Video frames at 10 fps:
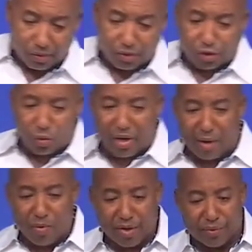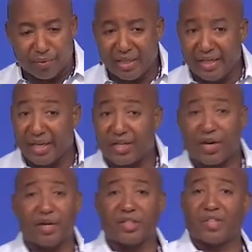So what I want to really
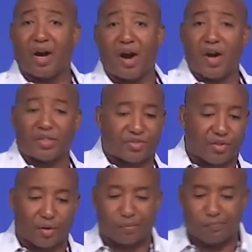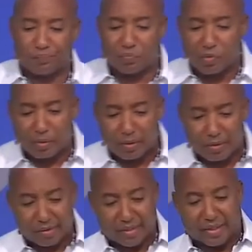encourage our hearts, though,
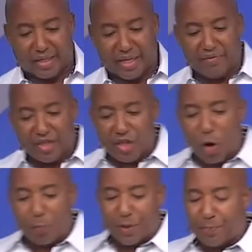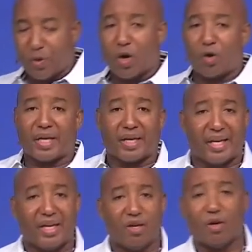even though people don't get
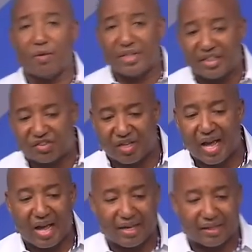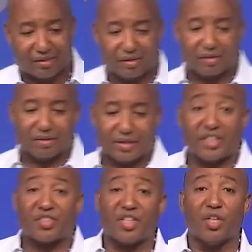healed on this side, they
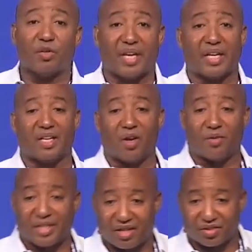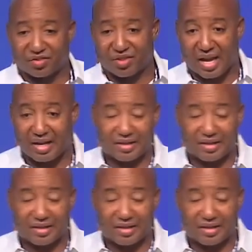still get it on the other side.